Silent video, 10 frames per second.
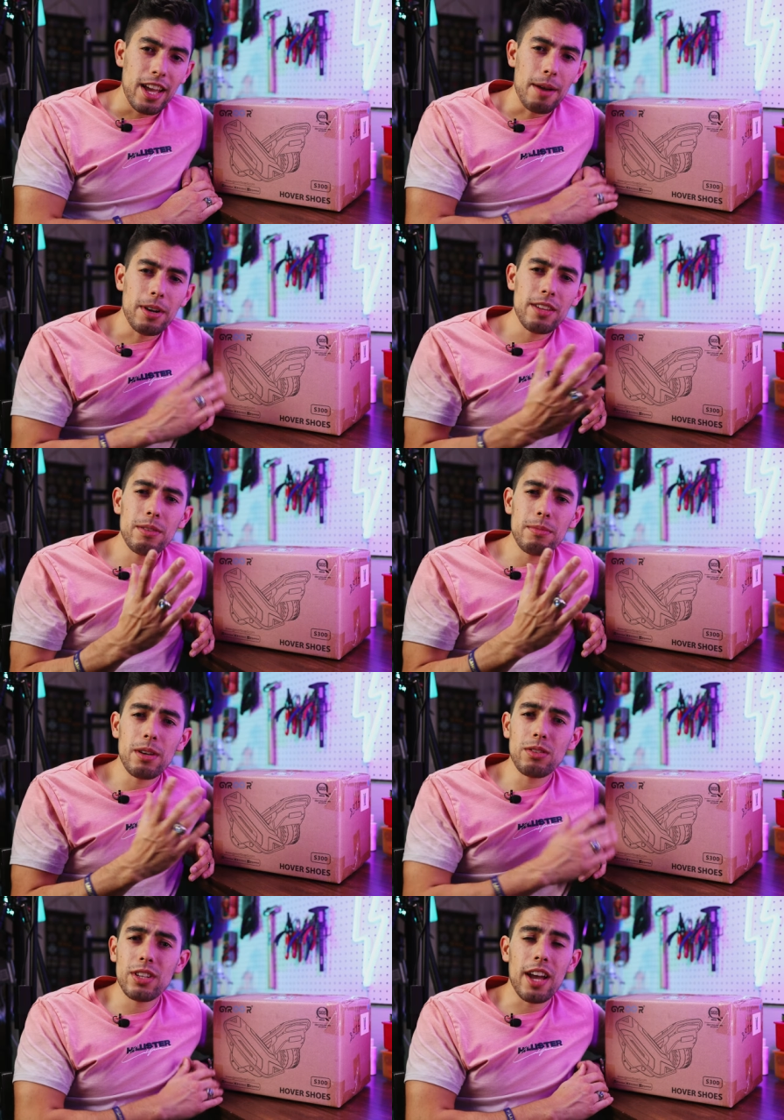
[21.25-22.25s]
I might even be
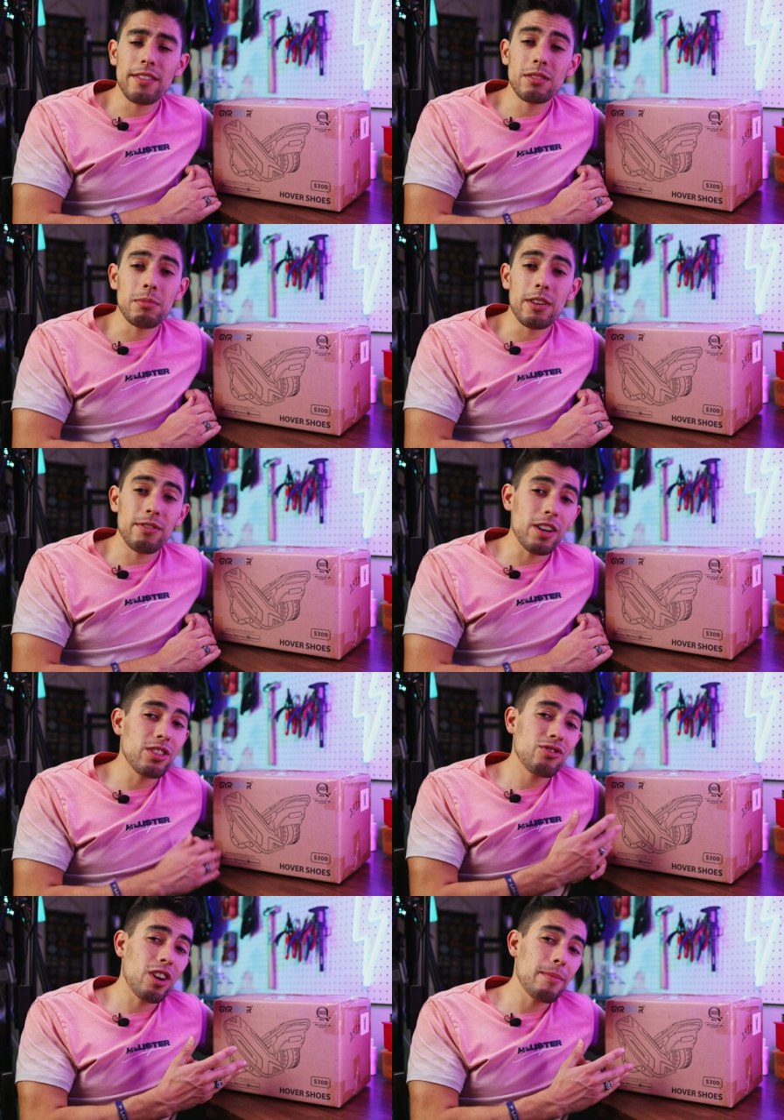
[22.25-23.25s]
able to have some of my
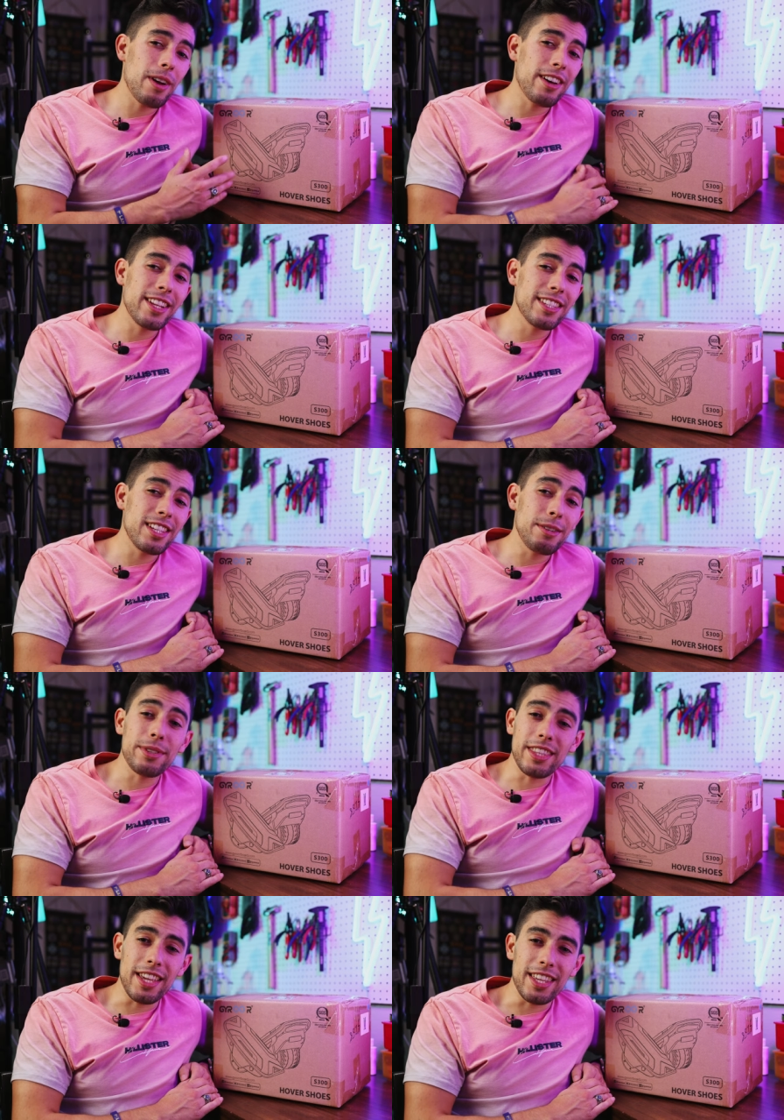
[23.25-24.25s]
friends try them out and see
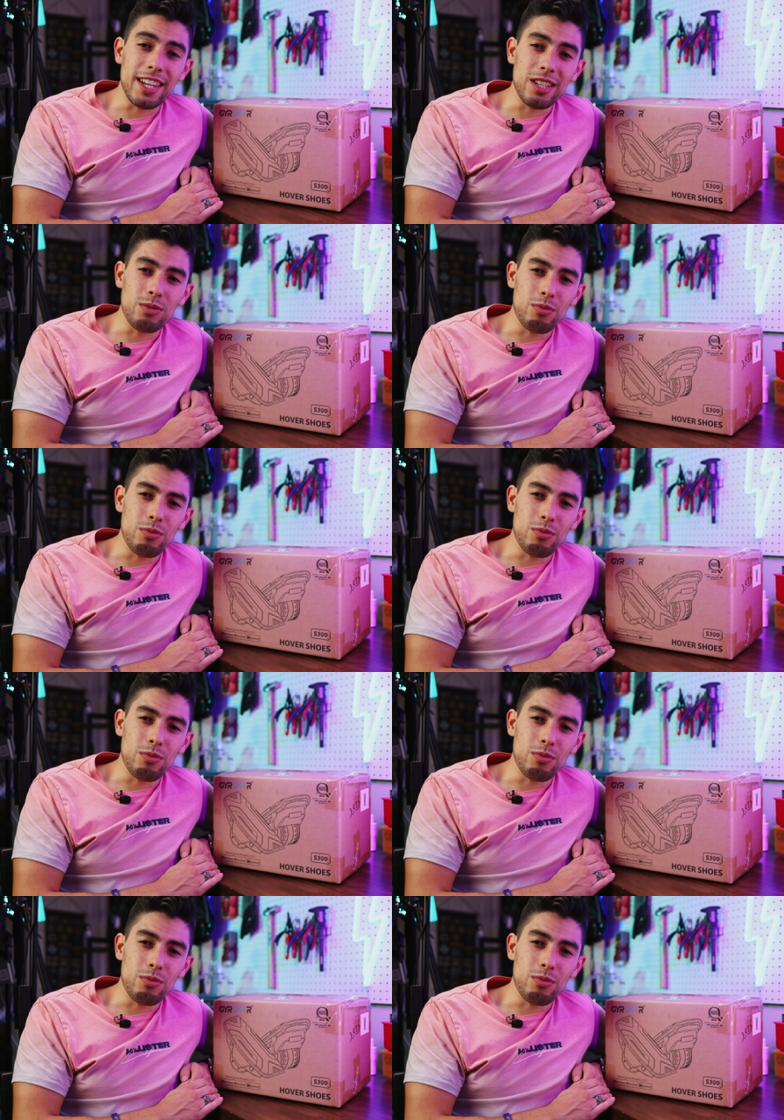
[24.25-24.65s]
what they think as